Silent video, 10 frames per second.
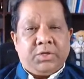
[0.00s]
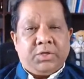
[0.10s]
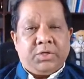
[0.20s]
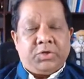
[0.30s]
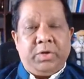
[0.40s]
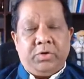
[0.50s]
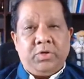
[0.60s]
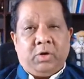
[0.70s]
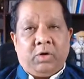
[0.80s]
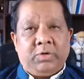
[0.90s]
So we
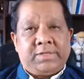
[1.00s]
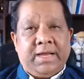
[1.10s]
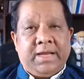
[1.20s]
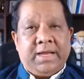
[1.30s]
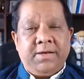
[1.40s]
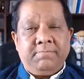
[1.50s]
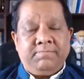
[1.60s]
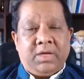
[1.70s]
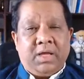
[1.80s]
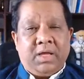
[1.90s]
use normal saline
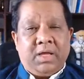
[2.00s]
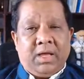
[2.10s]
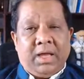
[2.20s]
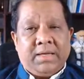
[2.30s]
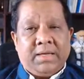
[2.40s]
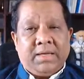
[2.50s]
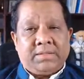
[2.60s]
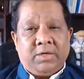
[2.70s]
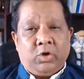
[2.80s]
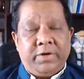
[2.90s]
uh, as
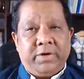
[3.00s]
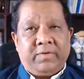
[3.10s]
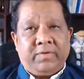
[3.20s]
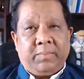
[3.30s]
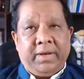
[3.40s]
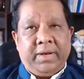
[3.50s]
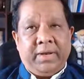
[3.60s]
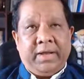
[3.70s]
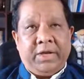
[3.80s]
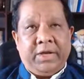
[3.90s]
an alternative
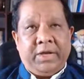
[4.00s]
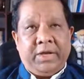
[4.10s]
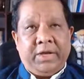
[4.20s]
coupling agent,